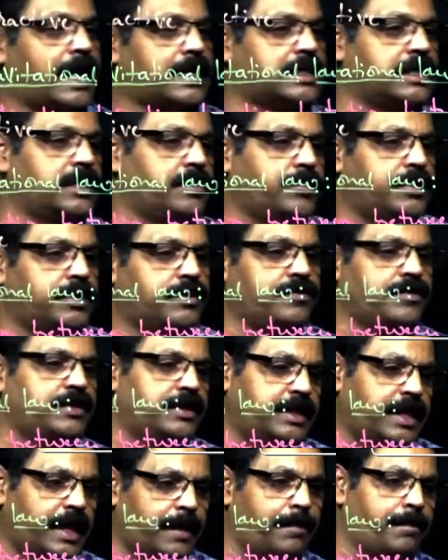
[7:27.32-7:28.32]
acting
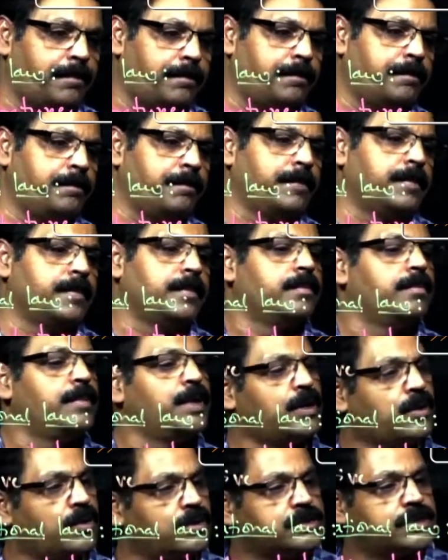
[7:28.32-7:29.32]
between them.
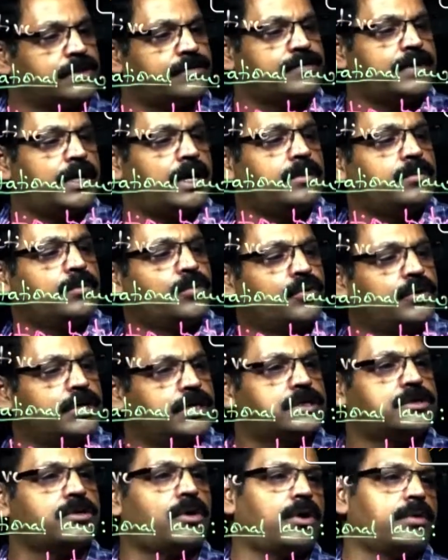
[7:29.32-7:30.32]
Because of that, moon
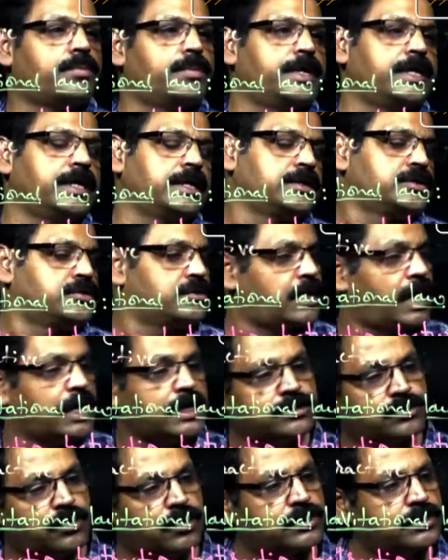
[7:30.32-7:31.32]
is orbiting. So
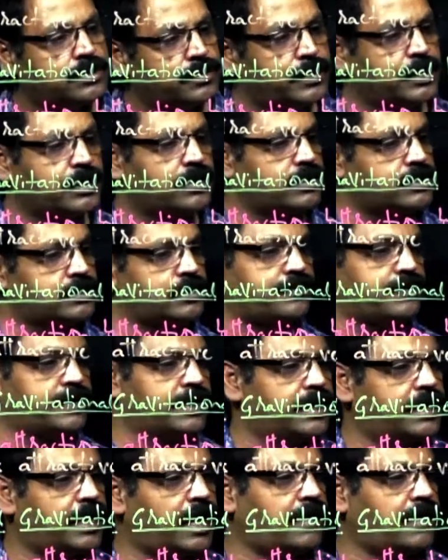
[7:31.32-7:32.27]
that is also because of the